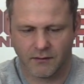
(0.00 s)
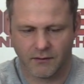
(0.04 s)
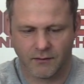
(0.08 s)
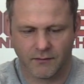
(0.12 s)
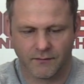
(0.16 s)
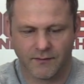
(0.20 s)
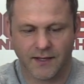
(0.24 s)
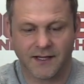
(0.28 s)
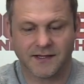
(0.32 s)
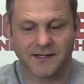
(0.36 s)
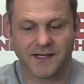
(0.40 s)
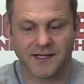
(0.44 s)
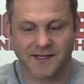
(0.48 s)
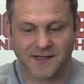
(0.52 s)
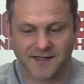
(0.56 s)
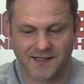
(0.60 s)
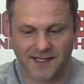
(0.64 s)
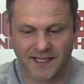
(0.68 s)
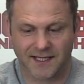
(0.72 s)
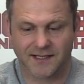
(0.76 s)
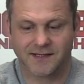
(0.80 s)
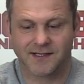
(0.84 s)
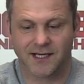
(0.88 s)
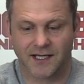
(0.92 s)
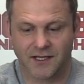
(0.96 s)
that's a
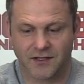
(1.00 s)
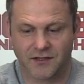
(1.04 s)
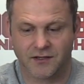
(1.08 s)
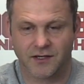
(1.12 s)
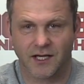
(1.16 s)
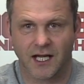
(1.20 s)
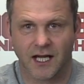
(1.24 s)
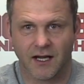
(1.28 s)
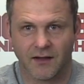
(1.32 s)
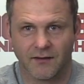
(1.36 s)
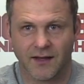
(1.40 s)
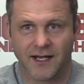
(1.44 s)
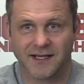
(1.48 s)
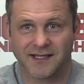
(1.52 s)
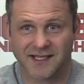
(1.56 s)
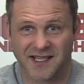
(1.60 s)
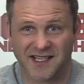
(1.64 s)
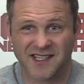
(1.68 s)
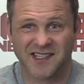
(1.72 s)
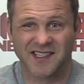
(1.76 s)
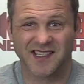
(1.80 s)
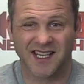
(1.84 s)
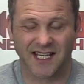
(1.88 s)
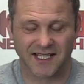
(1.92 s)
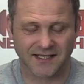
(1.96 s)
6-inch now, that's a
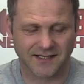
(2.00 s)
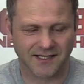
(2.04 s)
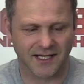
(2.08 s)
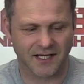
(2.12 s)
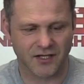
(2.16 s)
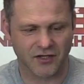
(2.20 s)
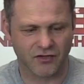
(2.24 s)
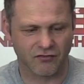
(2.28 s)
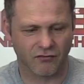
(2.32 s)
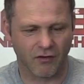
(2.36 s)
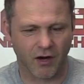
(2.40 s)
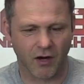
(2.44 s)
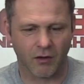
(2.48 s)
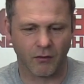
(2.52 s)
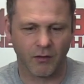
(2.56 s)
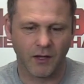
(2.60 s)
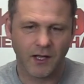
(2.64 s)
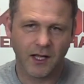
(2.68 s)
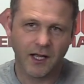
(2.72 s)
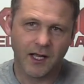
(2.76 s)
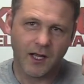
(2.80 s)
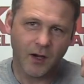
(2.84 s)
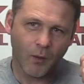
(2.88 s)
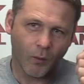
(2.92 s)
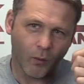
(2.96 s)
6-inch roll.
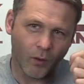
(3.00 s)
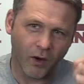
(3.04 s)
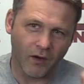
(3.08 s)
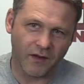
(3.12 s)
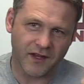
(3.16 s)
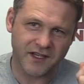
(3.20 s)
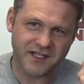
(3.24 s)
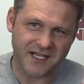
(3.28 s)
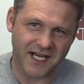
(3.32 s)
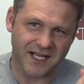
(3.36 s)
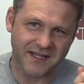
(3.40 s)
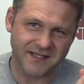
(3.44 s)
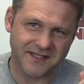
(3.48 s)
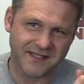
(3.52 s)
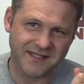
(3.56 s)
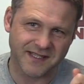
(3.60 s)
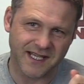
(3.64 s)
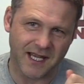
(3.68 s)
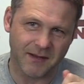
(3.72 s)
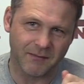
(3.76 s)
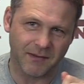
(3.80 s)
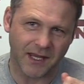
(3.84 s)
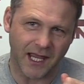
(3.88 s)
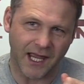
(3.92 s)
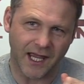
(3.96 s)
What are the chances of
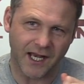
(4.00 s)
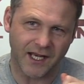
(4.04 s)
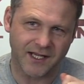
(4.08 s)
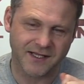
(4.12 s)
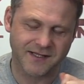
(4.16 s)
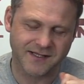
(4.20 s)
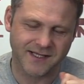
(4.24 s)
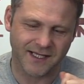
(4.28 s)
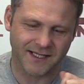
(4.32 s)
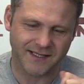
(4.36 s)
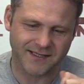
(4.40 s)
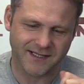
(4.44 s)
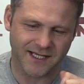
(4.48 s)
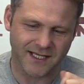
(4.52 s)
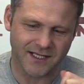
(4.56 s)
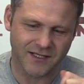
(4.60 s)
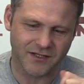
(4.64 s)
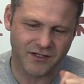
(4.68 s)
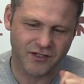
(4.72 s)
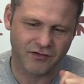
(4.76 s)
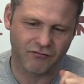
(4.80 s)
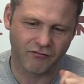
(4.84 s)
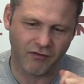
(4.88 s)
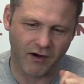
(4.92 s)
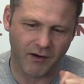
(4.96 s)
them getting a
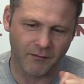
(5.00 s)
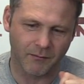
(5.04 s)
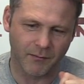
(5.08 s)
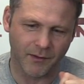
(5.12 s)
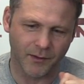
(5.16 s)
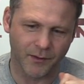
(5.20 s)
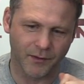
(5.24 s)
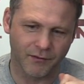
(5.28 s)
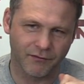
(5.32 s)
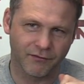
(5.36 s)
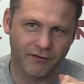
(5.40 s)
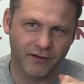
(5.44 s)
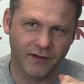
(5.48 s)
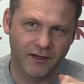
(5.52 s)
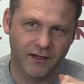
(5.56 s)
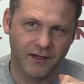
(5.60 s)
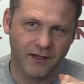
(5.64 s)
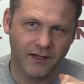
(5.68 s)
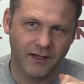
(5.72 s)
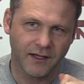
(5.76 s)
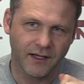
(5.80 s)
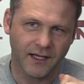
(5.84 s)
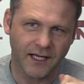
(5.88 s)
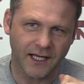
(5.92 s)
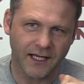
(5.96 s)
6-inch run move
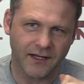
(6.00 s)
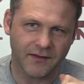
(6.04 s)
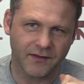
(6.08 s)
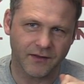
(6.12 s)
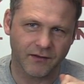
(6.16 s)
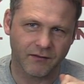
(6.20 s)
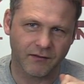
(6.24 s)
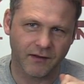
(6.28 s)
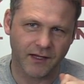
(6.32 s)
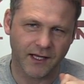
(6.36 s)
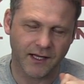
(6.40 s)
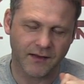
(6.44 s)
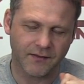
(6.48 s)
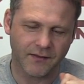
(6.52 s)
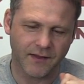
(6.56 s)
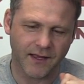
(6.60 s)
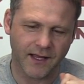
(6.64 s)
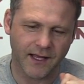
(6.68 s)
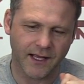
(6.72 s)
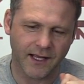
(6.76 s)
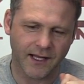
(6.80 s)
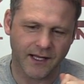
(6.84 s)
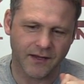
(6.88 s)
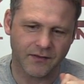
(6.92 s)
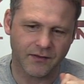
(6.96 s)
in
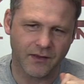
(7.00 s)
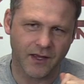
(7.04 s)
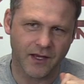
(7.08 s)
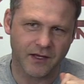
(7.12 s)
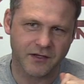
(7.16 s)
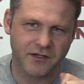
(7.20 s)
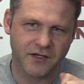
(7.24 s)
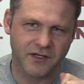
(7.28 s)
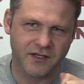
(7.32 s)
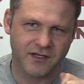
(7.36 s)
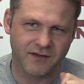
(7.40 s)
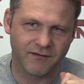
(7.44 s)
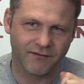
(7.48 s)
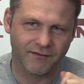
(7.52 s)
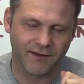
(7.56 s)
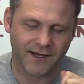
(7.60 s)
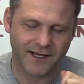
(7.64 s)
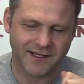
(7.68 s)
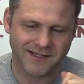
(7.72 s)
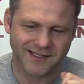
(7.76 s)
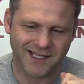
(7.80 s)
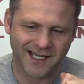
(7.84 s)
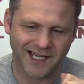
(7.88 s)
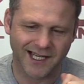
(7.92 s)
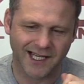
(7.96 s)
their shooting phase
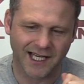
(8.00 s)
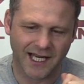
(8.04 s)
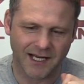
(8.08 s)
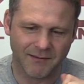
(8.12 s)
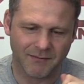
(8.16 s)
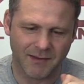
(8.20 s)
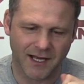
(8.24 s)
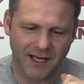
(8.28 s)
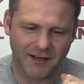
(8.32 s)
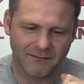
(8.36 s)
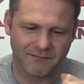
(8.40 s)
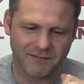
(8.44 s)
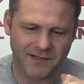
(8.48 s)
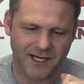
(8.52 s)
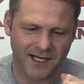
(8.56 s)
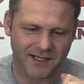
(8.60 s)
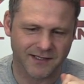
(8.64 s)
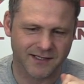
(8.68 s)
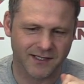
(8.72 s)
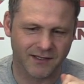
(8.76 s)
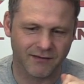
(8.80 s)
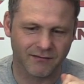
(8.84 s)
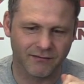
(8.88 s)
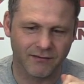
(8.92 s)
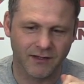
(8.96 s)
to claim that
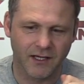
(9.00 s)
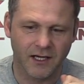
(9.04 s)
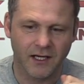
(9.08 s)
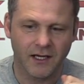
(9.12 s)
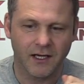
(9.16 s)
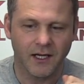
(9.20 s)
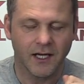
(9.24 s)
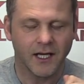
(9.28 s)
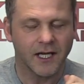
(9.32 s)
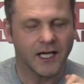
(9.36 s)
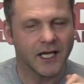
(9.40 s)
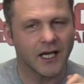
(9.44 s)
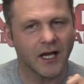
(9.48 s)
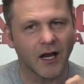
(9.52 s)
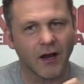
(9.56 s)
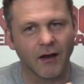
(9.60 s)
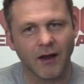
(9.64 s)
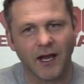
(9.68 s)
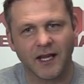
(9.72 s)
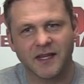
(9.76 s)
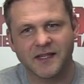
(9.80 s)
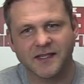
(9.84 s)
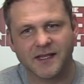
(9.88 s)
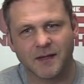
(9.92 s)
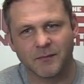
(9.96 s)
objective? You know,
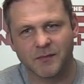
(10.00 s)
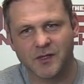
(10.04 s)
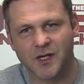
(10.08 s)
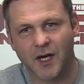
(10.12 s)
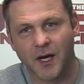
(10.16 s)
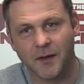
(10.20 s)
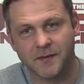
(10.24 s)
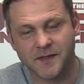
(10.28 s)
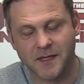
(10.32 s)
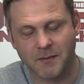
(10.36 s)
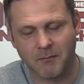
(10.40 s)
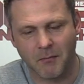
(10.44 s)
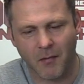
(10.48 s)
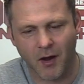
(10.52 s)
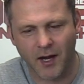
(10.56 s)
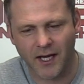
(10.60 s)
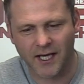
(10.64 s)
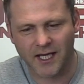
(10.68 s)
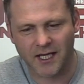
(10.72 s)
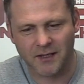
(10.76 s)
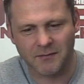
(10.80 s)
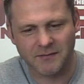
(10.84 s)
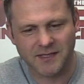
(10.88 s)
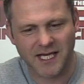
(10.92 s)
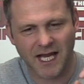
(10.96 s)
and sometimes it might
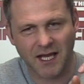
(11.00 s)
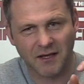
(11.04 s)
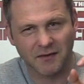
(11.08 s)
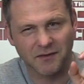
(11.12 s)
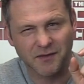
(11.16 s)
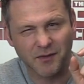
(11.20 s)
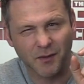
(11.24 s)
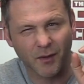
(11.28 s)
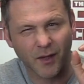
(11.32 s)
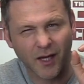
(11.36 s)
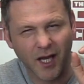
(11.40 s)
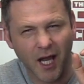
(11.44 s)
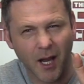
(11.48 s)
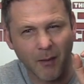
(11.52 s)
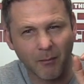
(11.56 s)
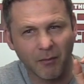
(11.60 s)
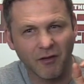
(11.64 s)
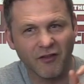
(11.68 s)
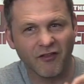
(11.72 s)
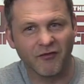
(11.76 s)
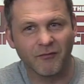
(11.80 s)
come down to a couple of